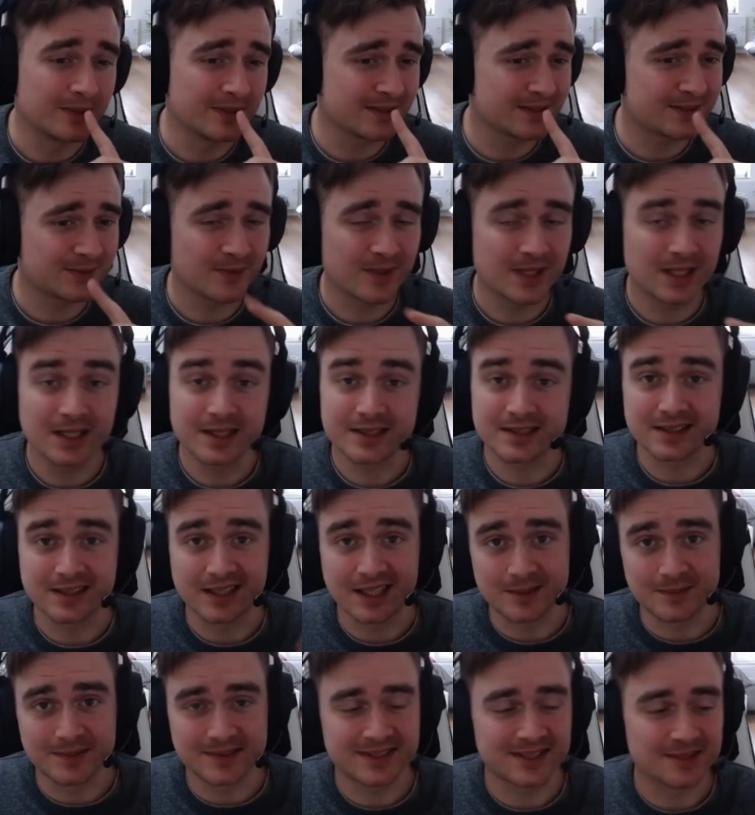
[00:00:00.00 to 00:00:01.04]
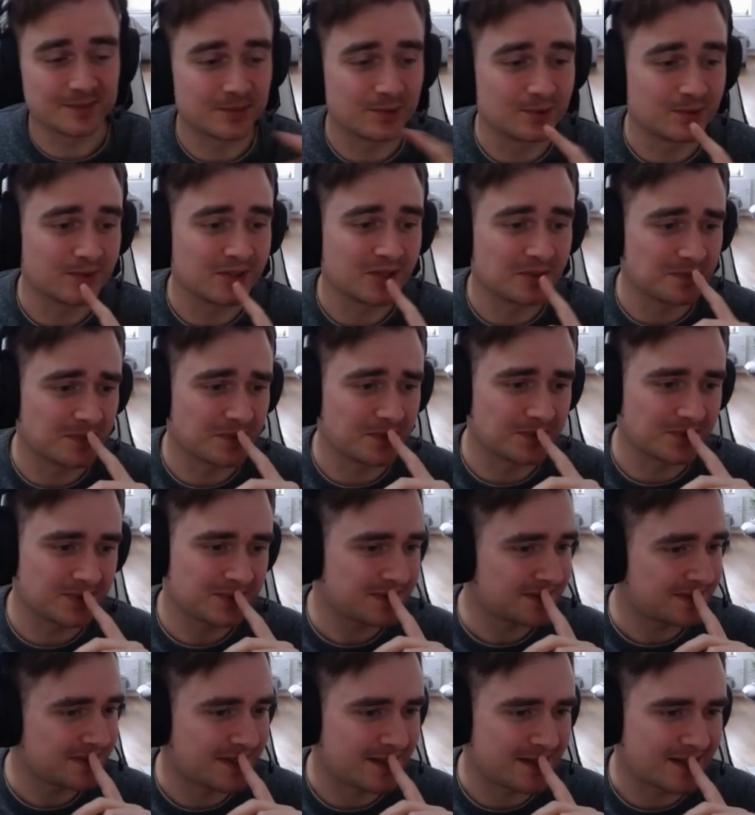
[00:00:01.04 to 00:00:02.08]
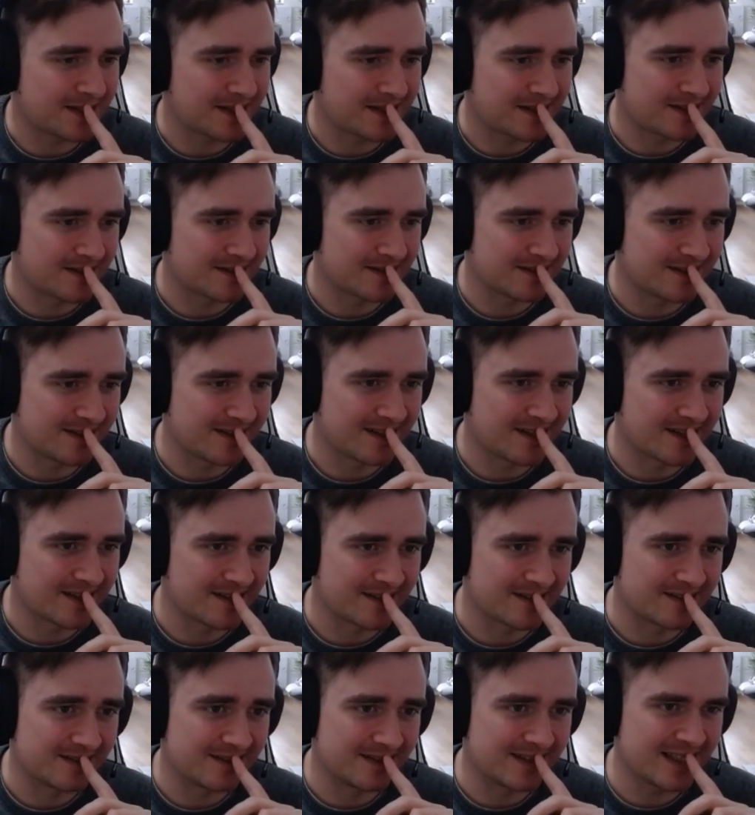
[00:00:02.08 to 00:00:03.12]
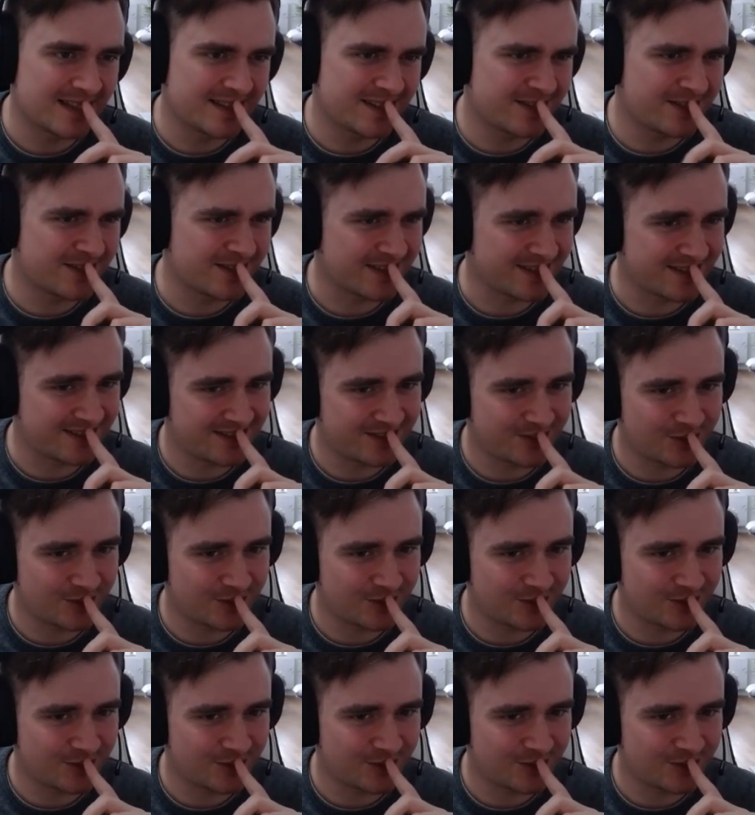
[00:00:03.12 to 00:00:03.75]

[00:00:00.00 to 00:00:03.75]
strong, it enables some cool combos. And yeah, let's just